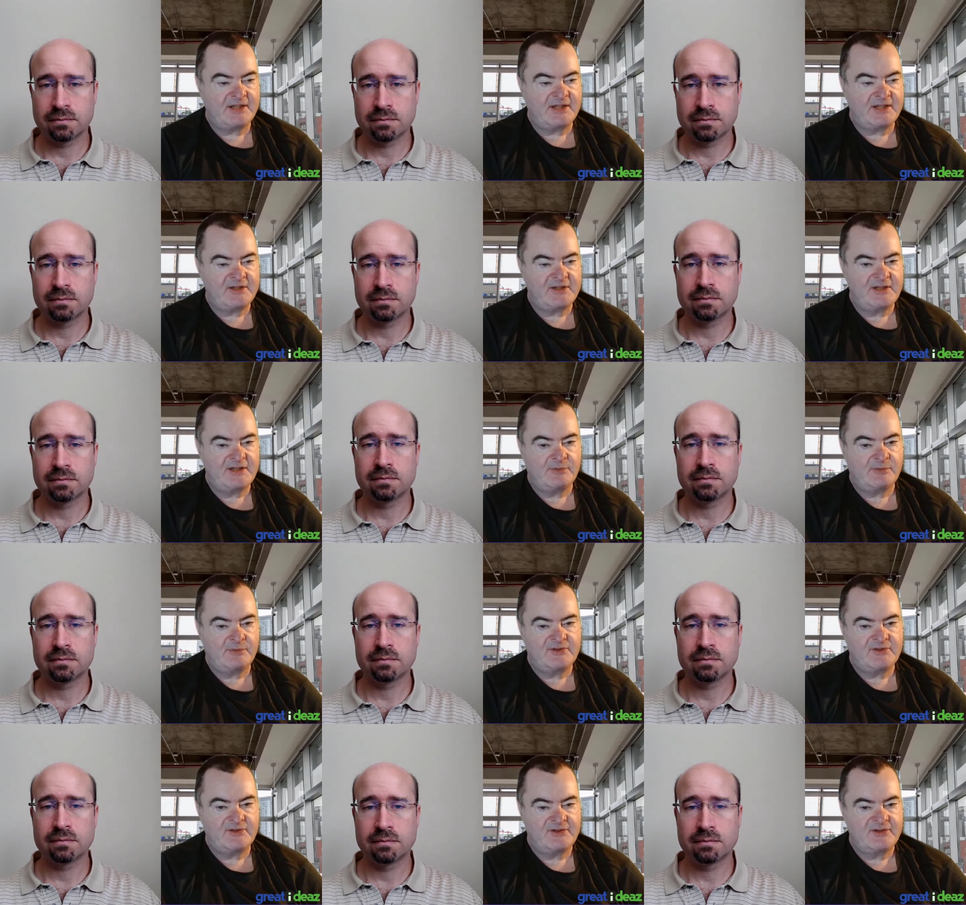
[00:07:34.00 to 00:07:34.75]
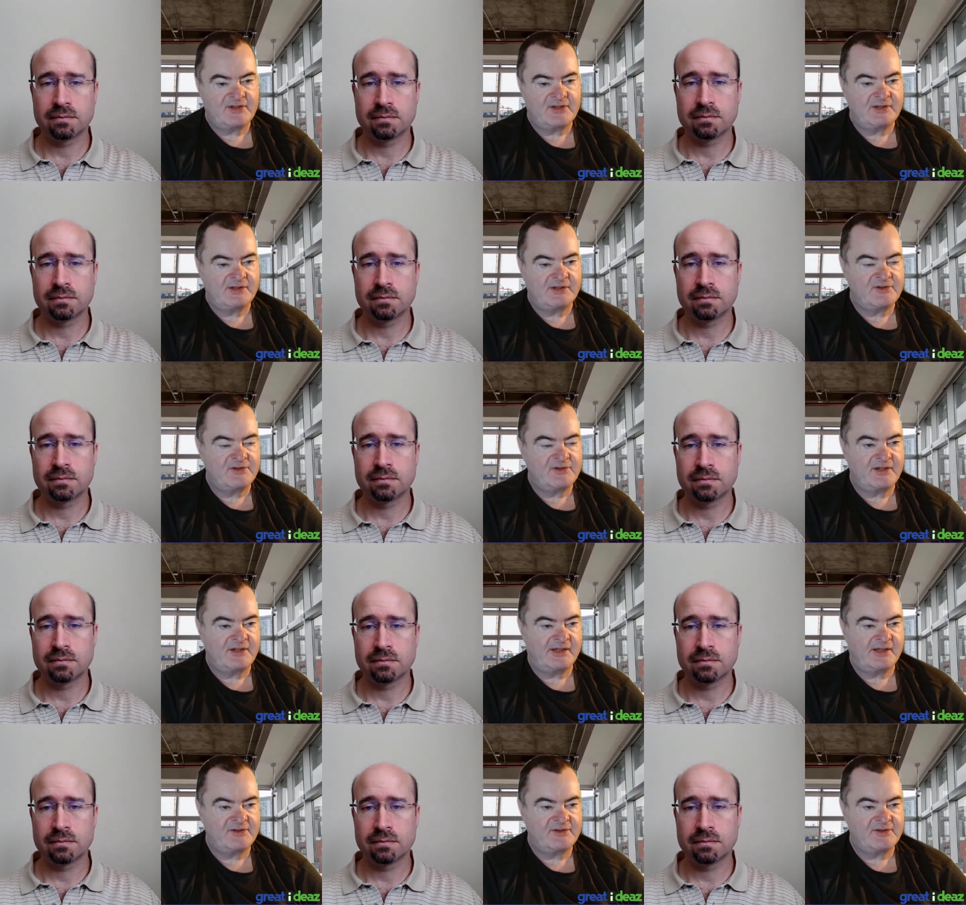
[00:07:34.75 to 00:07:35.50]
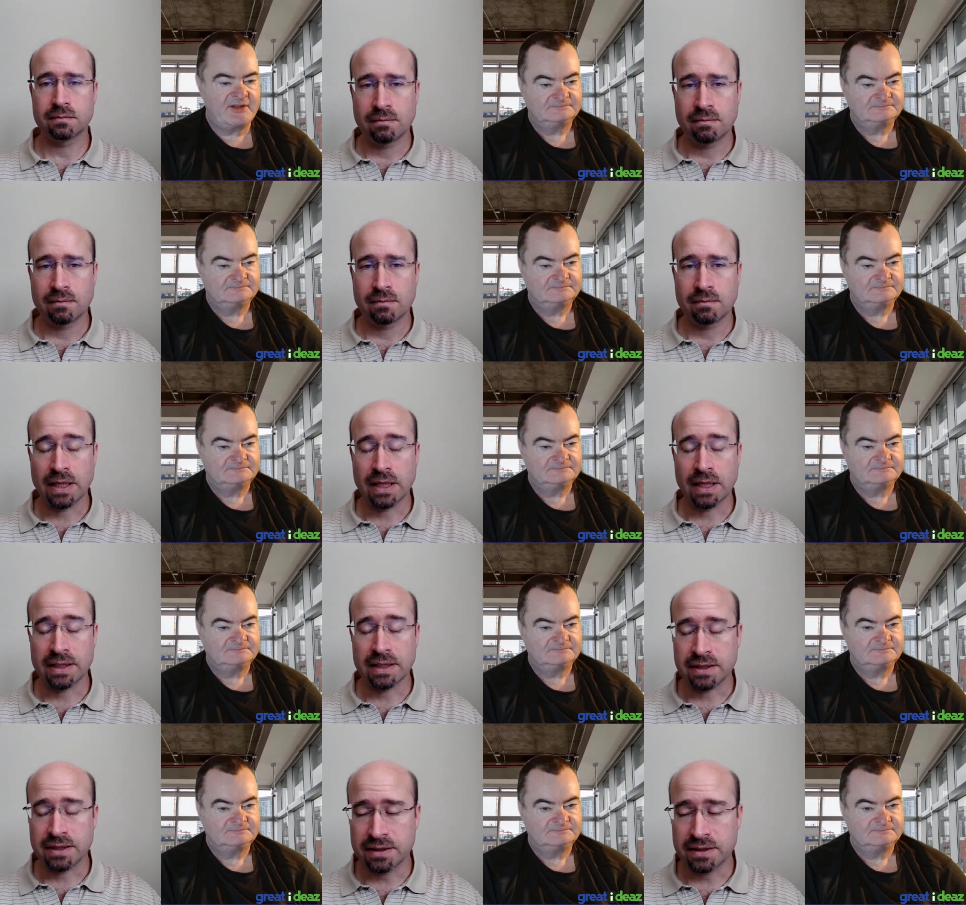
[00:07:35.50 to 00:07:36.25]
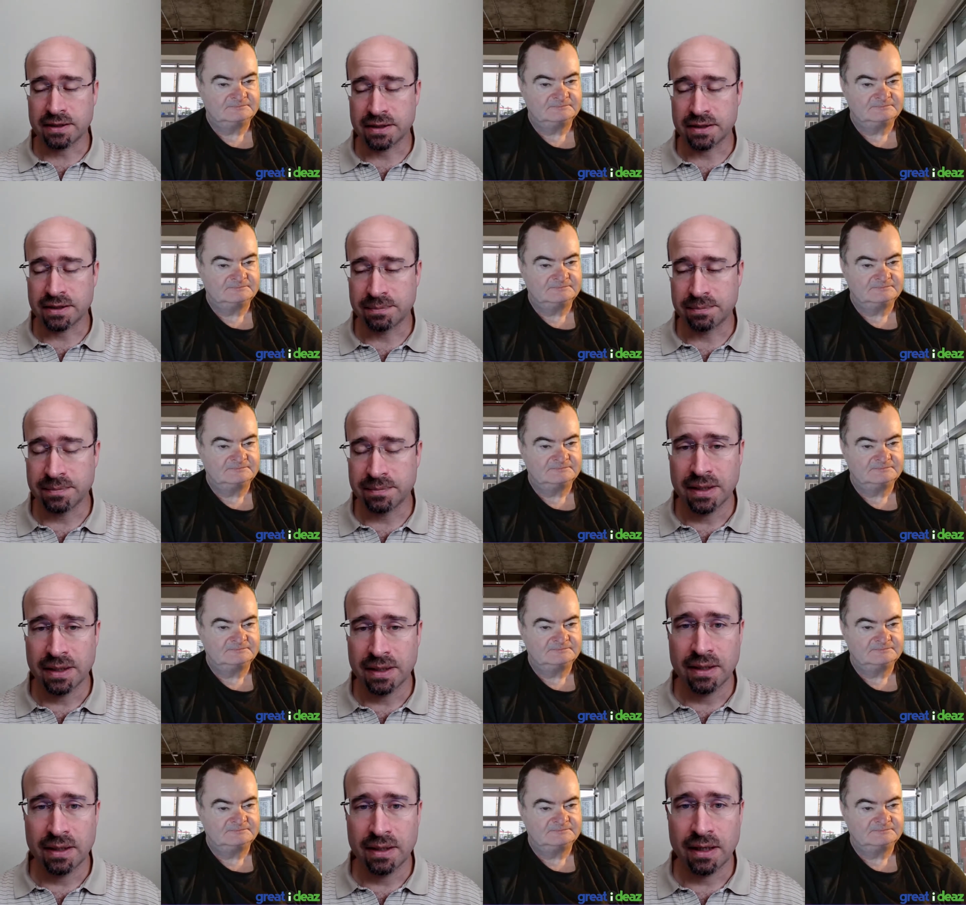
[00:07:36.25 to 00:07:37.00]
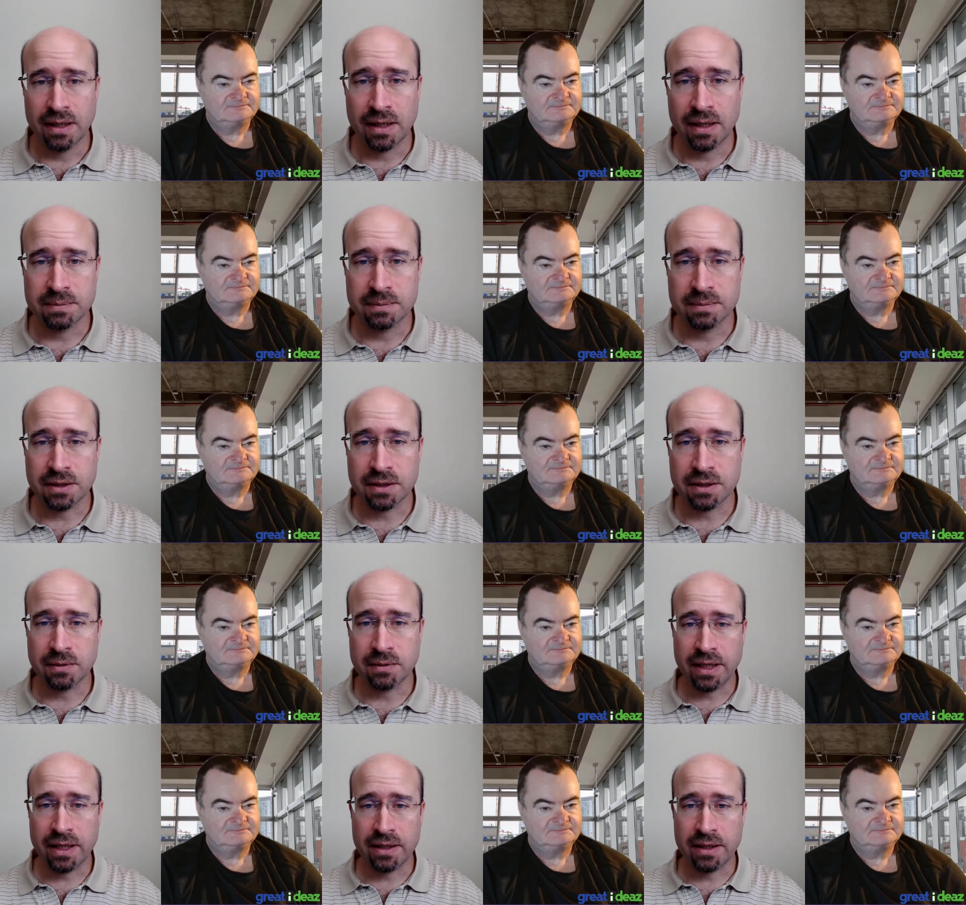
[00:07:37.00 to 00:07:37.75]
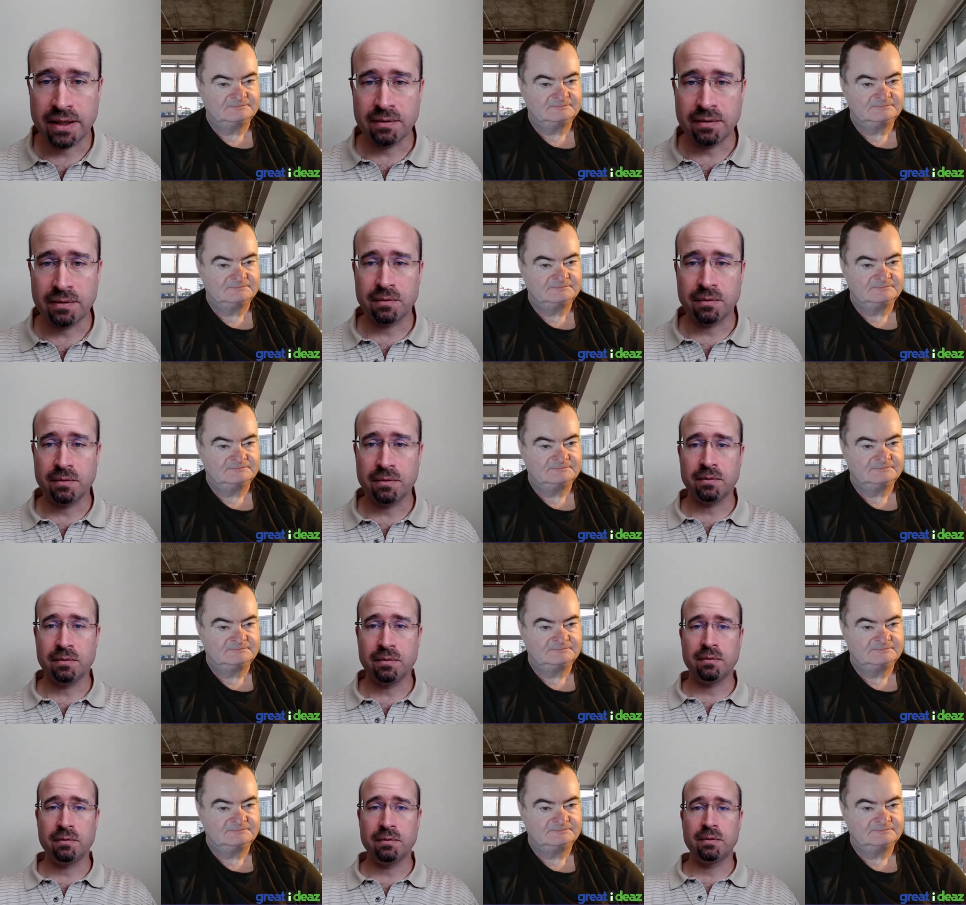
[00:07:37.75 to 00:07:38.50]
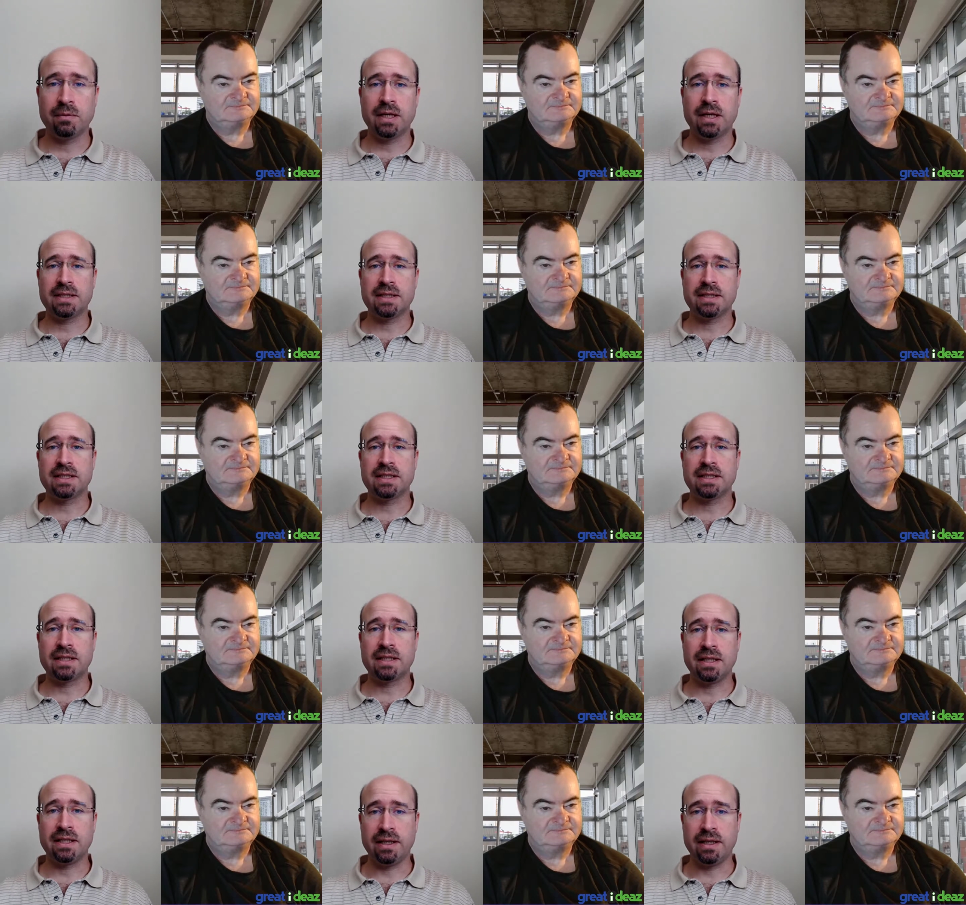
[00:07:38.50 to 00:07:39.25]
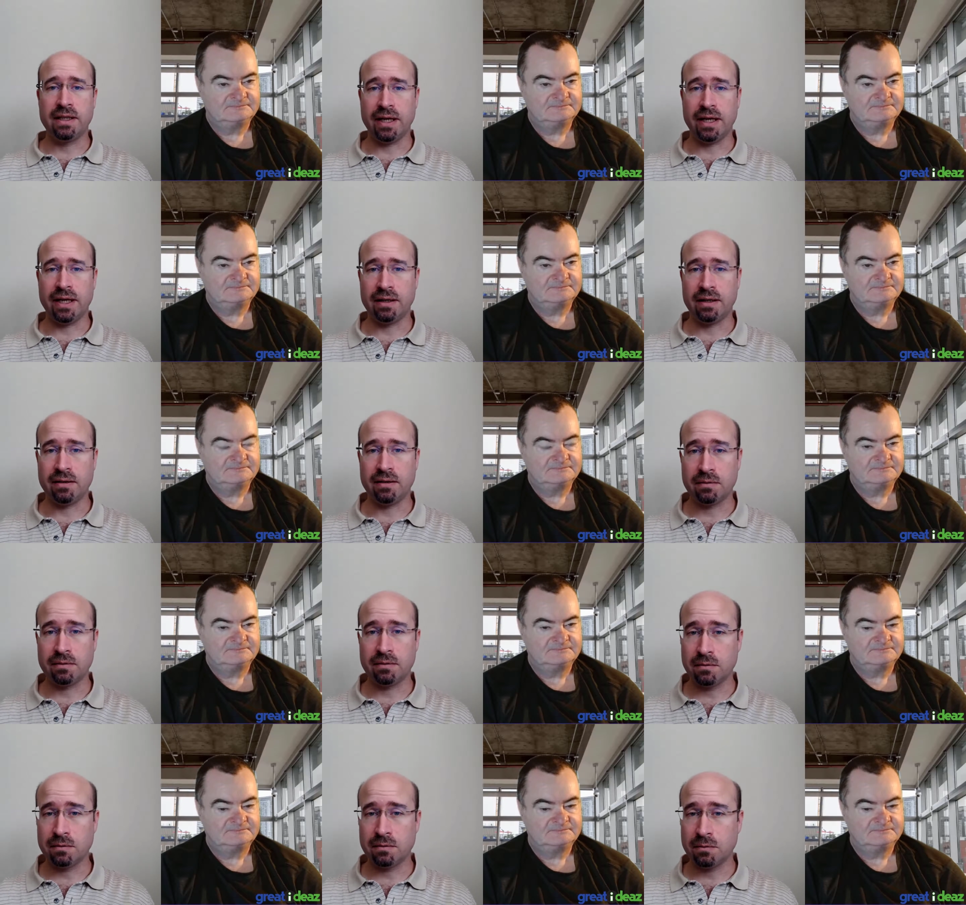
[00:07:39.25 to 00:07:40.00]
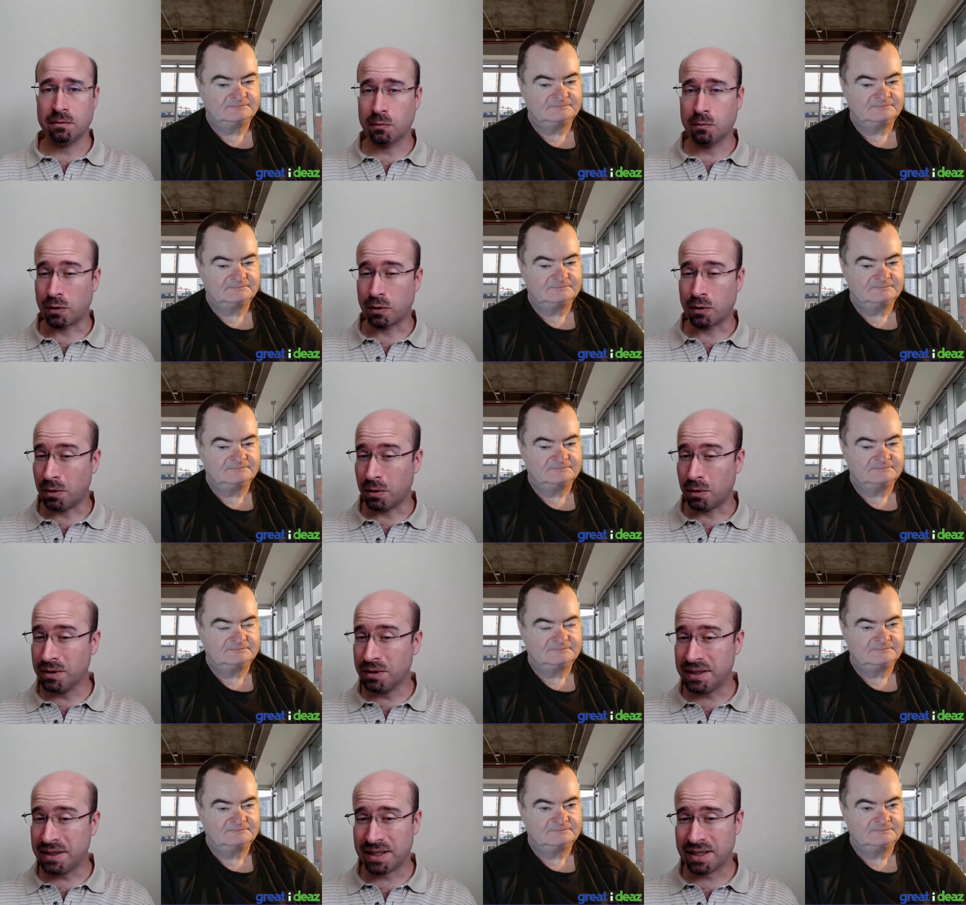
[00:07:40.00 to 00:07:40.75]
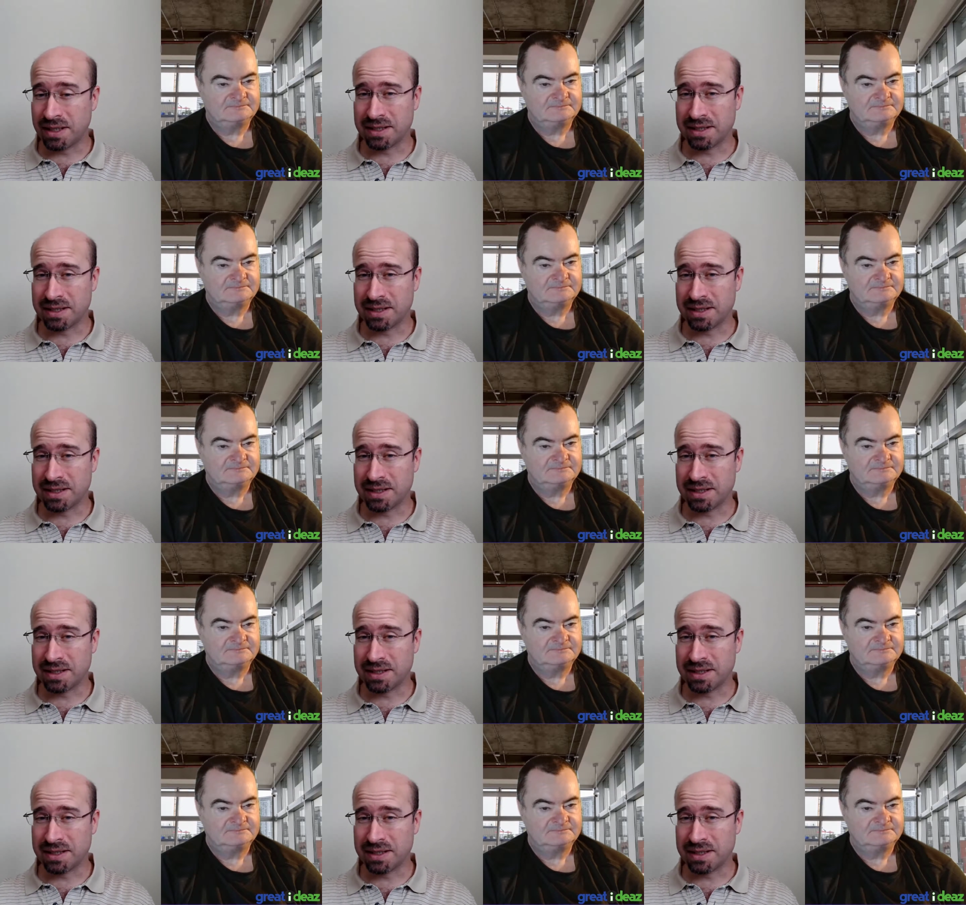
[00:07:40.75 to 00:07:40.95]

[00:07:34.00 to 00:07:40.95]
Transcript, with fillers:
Speaker 1: uh, test sequence
Speaker 2: inside your. That's awesome. Um, so then, realistically, then we're only